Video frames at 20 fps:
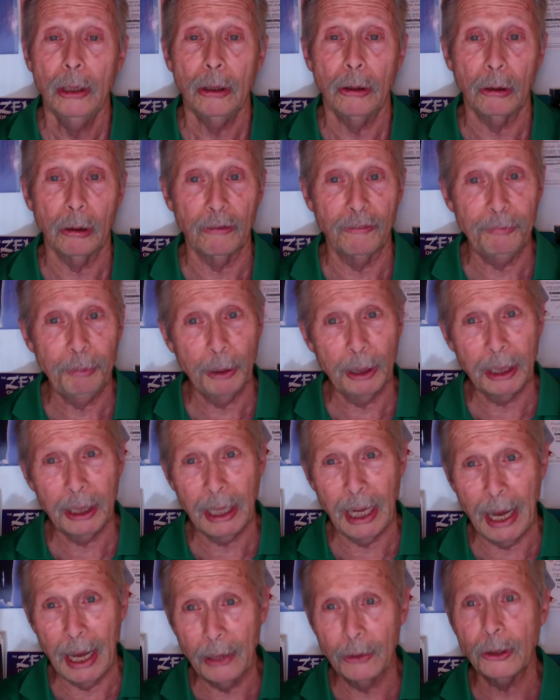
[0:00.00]
or have put
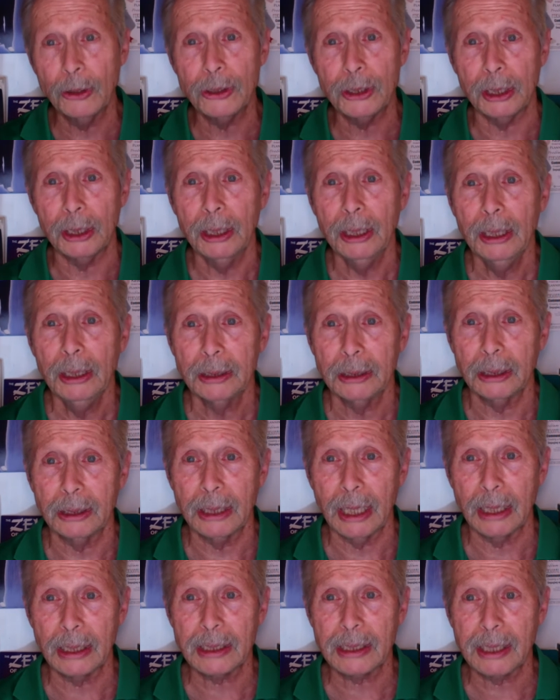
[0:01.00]
in energy to
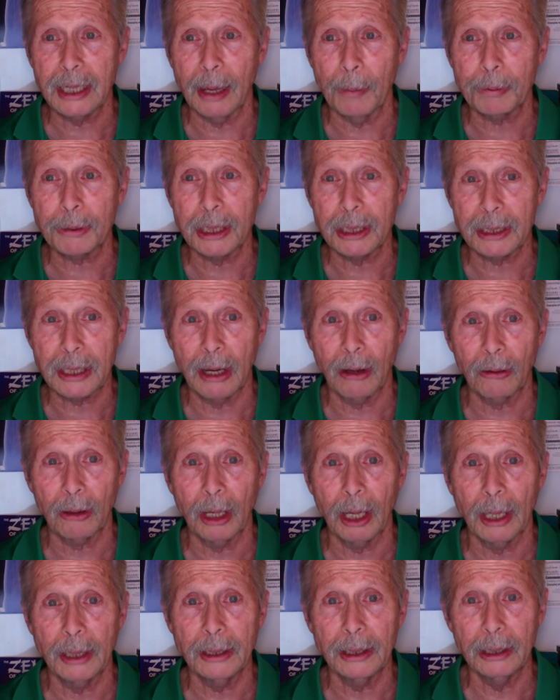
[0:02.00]
take steps as
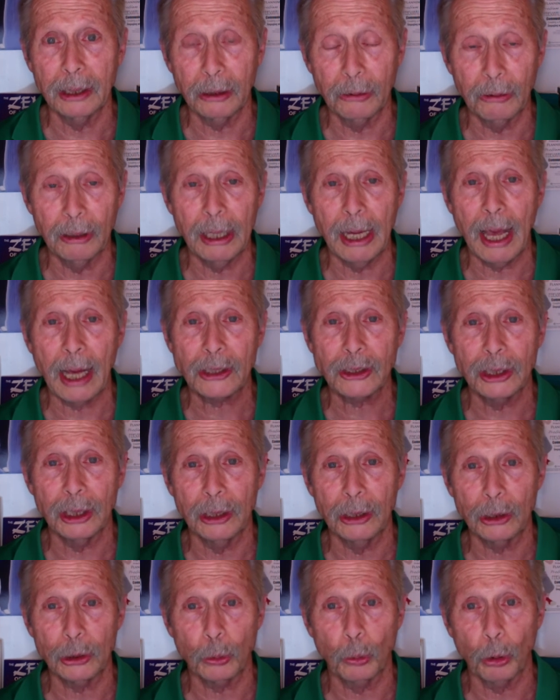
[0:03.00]
outlined in the Green
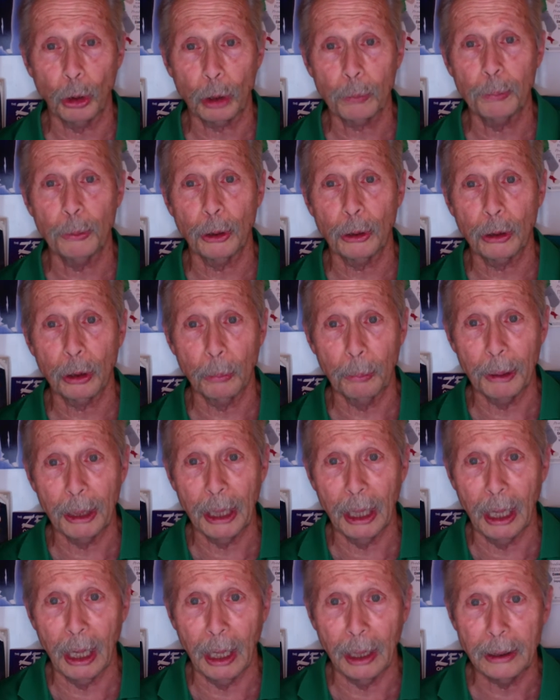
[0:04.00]
Actioneers workbook or
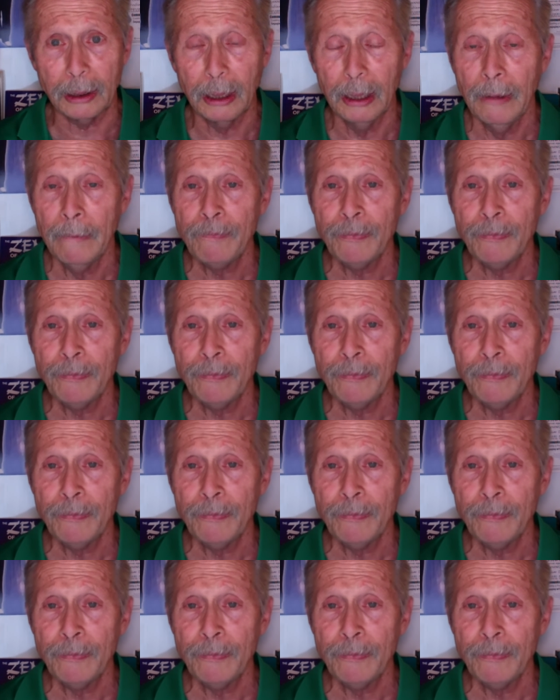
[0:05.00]
beyond.